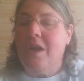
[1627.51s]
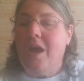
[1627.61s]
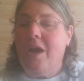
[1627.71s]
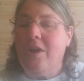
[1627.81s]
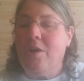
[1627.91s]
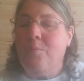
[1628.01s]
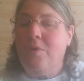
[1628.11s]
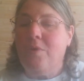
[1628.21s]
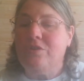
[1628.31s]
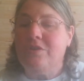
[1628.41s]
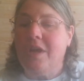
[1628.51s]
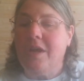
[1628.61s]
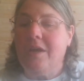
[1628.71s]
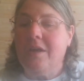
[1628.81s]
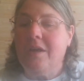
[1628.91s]
out our pressure
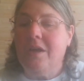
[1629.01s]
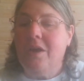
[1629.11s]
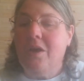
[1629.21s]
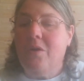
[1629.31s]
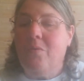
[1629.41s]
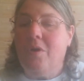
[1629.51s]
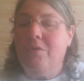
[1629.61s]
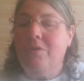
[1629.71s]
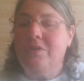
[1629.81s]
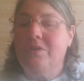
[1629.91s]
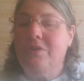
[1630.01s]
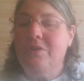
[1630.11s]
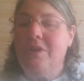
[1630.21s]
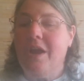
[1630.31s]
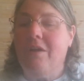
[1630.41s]
tank. Water is
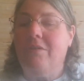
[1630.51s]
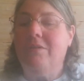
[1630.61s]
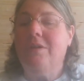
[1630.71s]
good now.